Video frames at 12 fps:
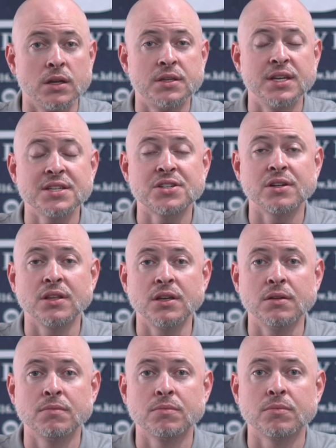
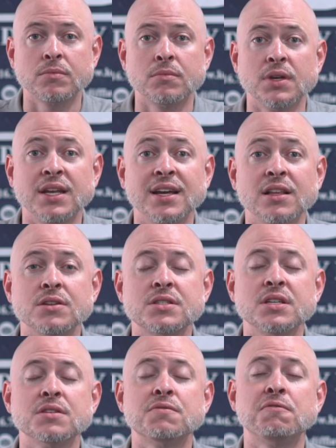Additionally, an
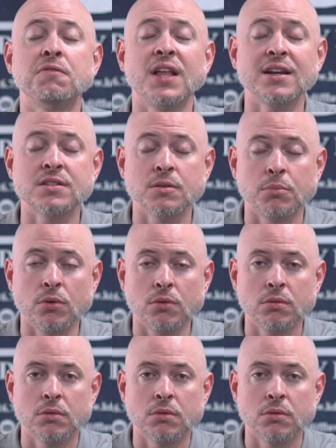LLC is flexible